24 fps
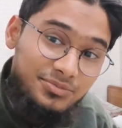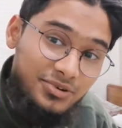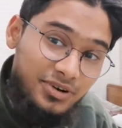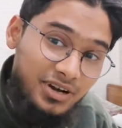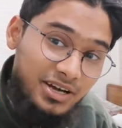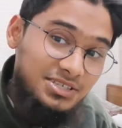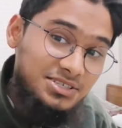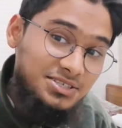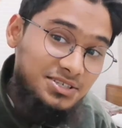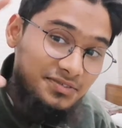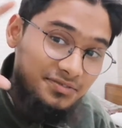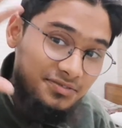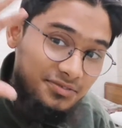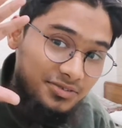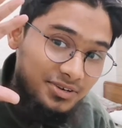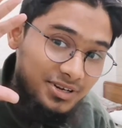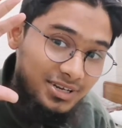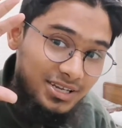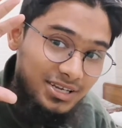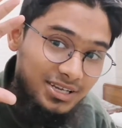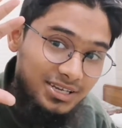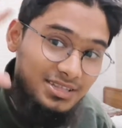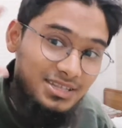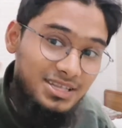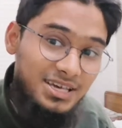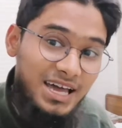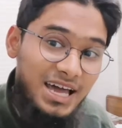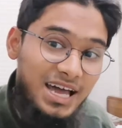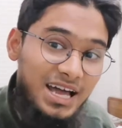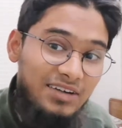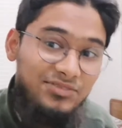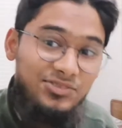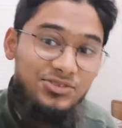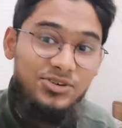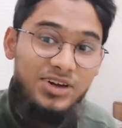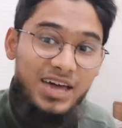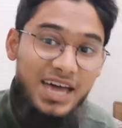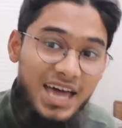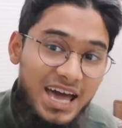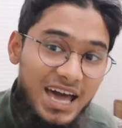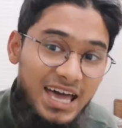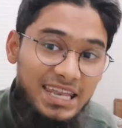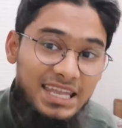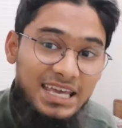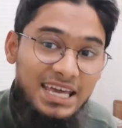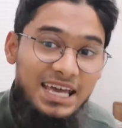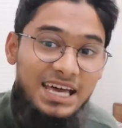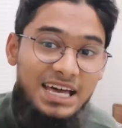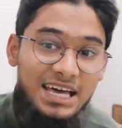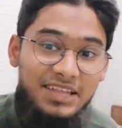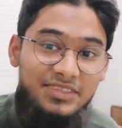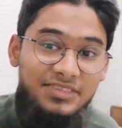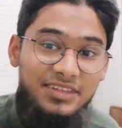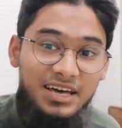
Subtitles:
price of credit, they have to add